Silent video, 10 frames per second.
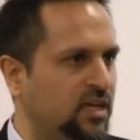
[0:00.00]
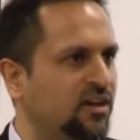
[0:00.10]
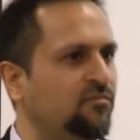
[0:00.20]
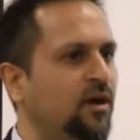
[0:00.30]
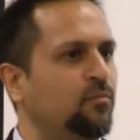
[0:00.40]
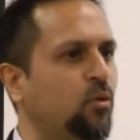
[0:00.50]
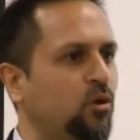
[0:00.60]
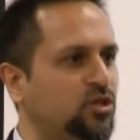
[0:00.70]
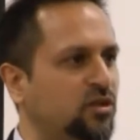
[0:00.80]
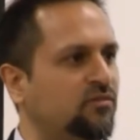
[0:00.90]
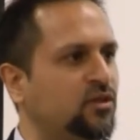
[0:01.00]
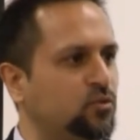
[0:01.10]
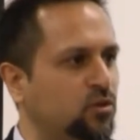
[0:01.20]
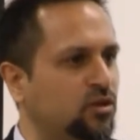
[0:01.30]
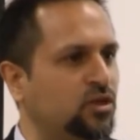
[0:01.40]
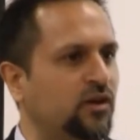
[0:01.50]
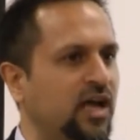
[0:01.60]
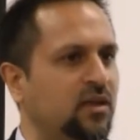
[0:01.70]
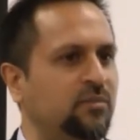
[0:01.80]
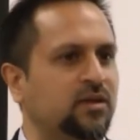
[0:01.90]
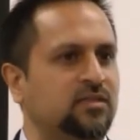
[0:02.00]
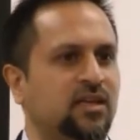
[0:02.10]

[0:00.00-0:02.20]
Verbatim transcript: Give my portion of this world to your enemies,